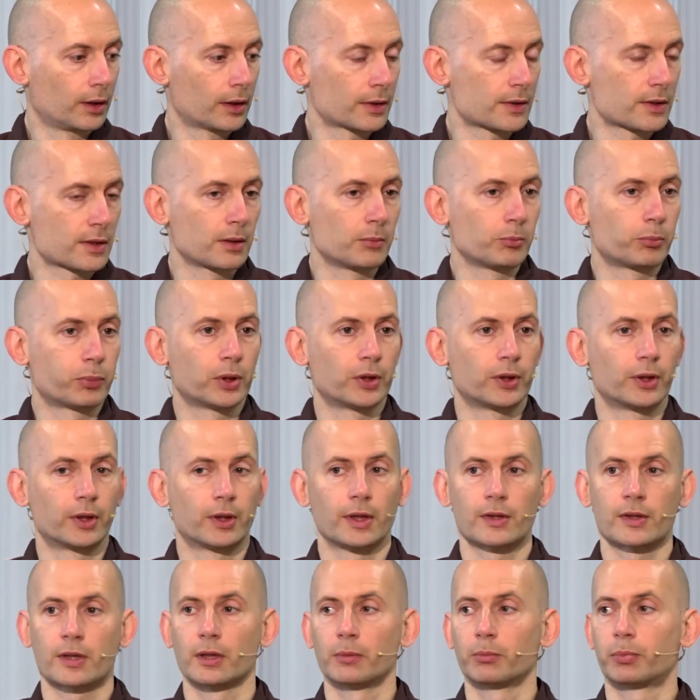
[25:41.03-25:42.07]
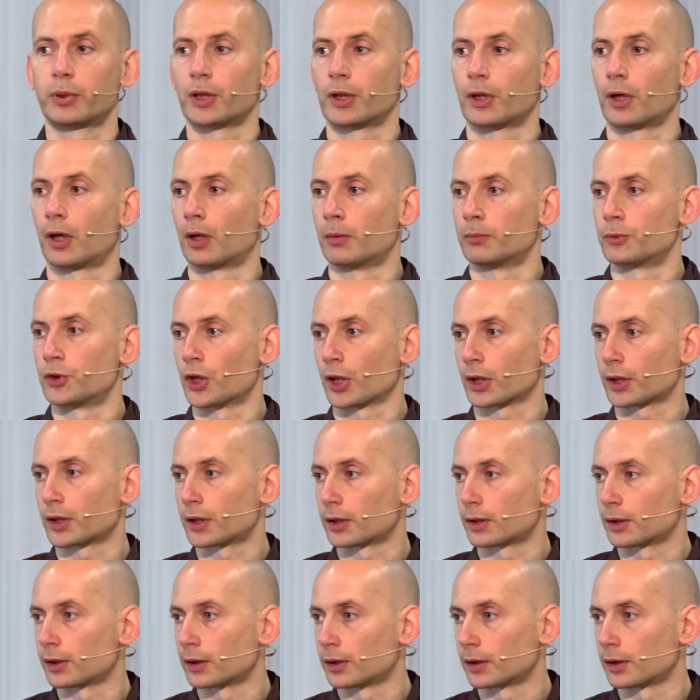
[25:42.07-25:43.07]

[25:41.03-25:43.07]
simpler object.